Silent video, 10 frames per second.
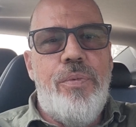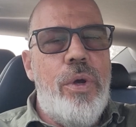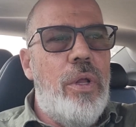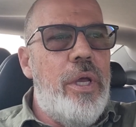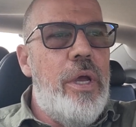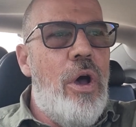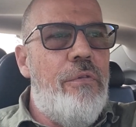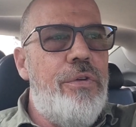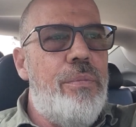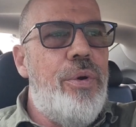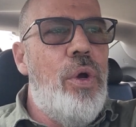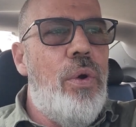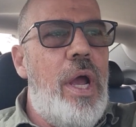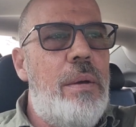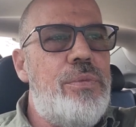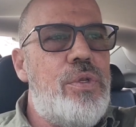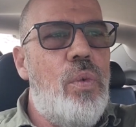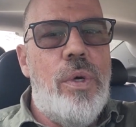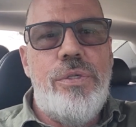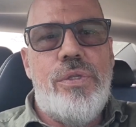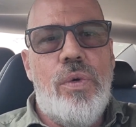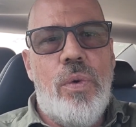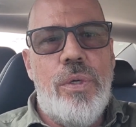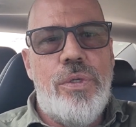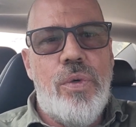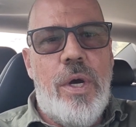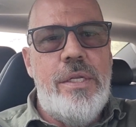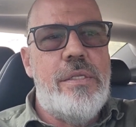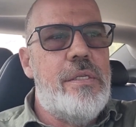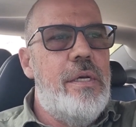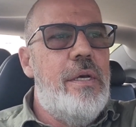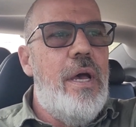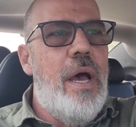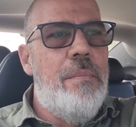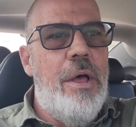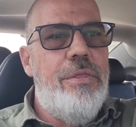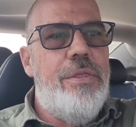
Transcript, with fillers: We only offer the programs once or twice a month,